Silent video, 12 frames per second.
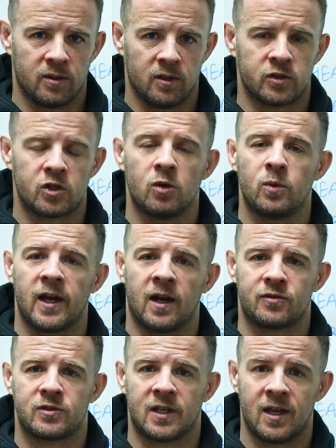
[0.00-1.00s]
And so we
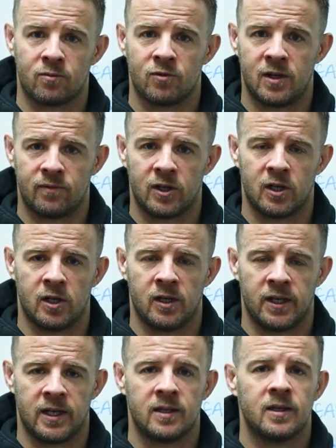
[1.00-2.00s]
have to get rid of it
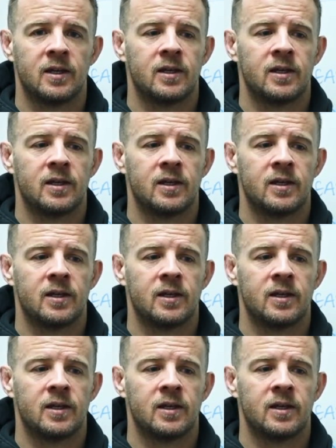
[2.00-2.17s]
early,